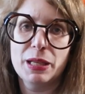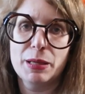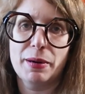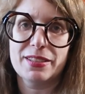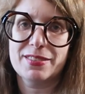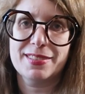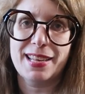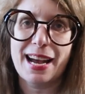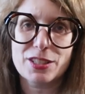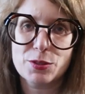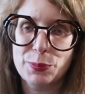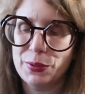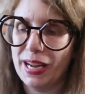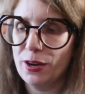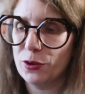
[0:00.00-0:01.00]
been in my stash,
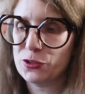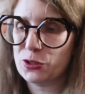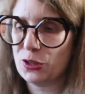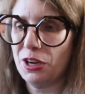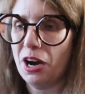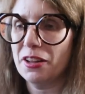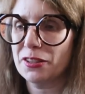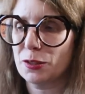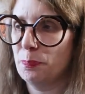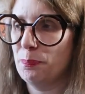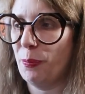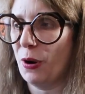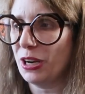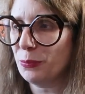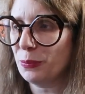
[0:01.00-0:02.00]
but I also can't
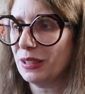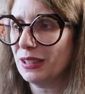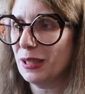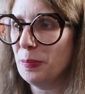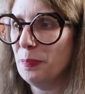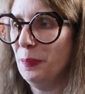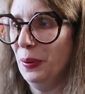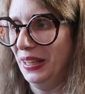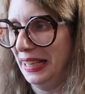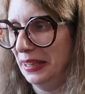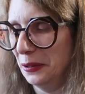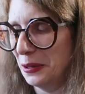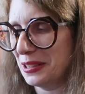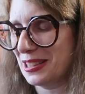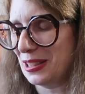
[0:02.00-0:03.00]
part with them, but
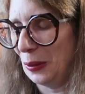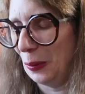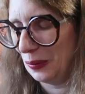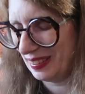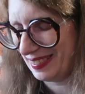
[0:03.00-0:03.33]
they're also